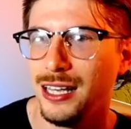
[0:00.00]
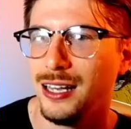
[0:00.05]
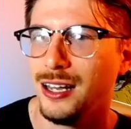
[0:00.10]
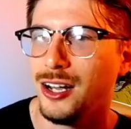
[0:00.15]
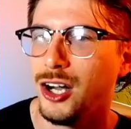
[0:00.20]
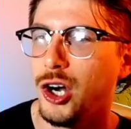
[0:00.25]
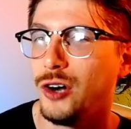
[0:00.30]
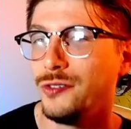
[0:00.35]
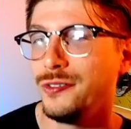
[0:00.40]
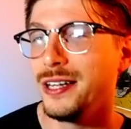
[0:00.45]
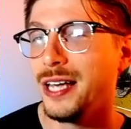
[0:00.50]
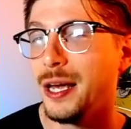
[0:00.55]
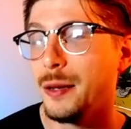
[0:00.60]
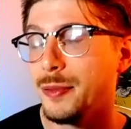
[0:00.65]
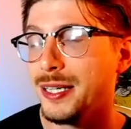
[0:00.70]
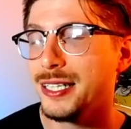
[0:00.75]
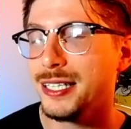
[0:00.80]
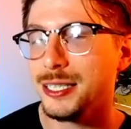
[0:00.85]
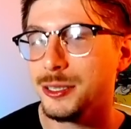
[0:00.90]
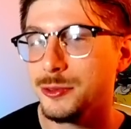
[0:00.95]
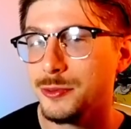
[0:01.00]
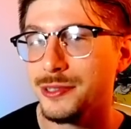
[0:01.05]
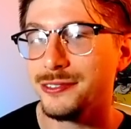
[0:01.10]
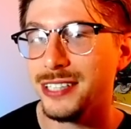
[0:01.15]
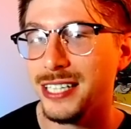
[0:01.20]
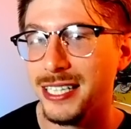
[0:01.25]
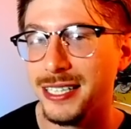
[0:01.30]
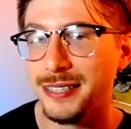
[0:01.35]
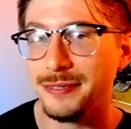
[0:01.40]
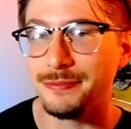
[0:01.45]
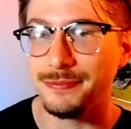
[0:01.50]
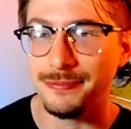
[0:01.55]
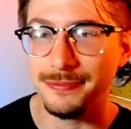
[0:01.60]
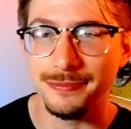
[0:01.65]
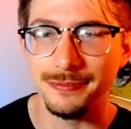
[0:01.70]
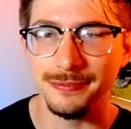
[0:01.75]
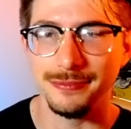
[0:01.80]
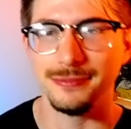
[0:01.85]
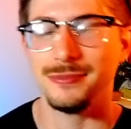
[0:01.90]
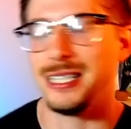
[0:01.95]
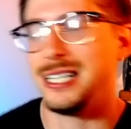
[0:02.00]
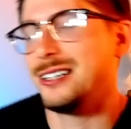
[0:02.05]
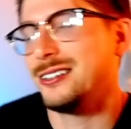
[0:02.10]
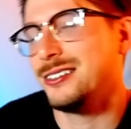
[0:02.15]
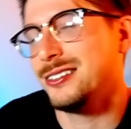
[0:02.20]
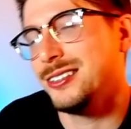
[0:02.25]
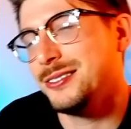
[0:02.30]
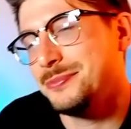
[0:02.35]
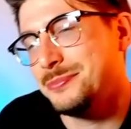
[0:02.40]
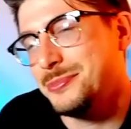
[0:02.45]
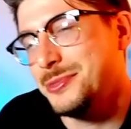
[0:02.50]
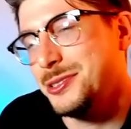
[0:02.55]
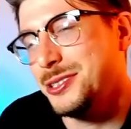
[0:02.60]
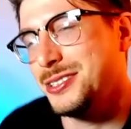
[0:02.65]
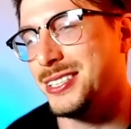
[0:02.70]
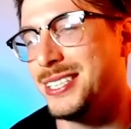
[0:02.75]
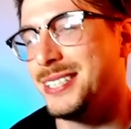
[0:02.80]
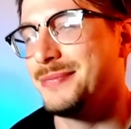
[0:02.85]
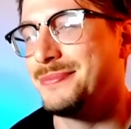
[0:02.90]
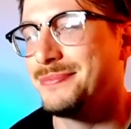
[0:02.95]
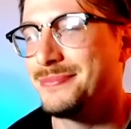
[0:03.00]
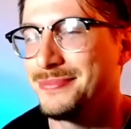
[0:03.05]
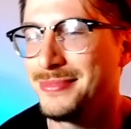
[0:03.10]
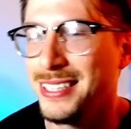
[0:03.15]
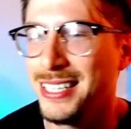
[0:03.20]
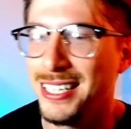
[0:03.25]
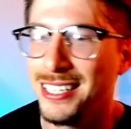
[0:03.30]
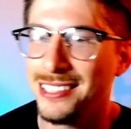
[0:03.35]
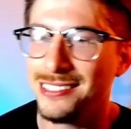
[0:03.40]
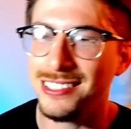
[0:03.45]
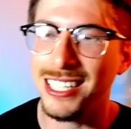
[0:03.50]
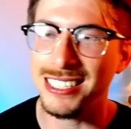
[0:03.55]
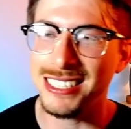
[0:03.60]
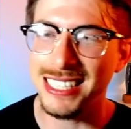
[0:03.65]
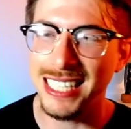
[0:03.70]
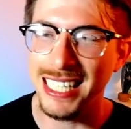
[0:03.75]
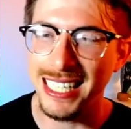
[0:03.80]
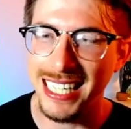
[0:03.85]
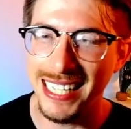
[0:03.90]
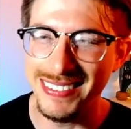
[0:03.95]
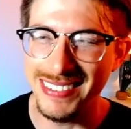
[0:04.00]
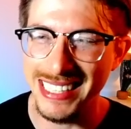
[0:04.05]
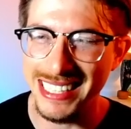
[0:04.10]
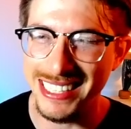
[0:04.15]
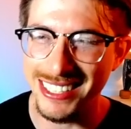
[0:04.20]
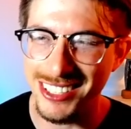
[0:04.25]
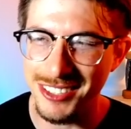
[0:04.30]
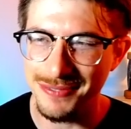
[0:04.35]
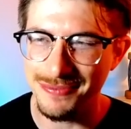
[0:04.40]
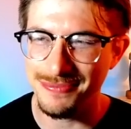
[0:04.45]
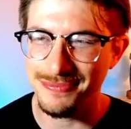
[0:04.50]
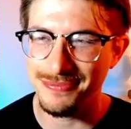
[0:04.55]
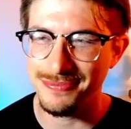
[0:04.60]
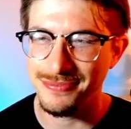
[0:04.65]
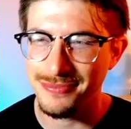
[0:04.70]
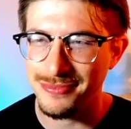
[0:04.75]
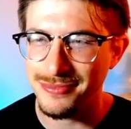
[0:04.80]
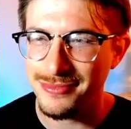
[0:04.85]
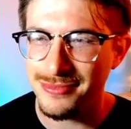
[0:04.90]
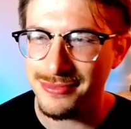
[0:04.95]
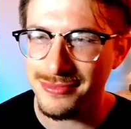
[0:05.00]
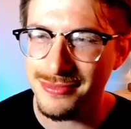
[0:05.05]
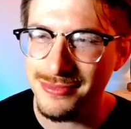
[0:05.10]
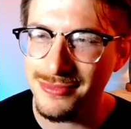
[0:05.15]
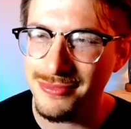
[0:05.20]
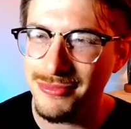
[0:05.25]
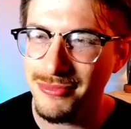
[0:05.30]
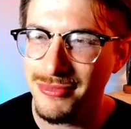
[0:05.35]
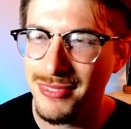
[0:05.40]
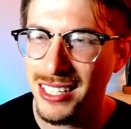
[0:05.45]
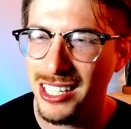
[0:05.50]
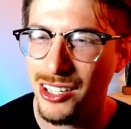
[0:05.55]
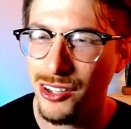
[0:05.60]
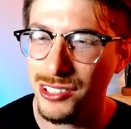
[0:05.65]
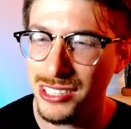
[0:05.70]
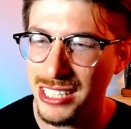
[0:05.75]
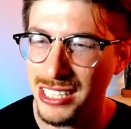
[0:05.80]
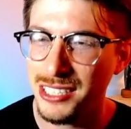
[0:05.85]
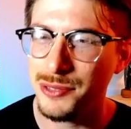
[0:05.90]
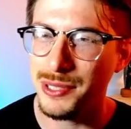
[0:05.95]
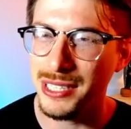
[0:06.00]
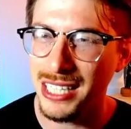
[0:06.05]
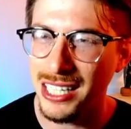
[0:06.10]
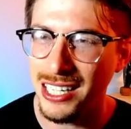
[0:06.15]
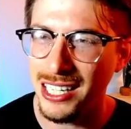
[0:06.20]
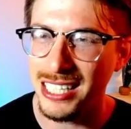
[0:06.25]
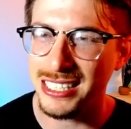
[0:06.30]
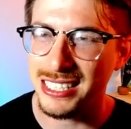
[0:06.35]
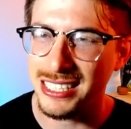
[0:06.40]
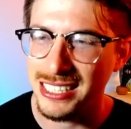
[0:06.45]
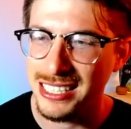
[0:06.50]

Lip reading: Hopefully I play this one right. I don't know. We'll see. Rock Slide coming through. Going to do a lot.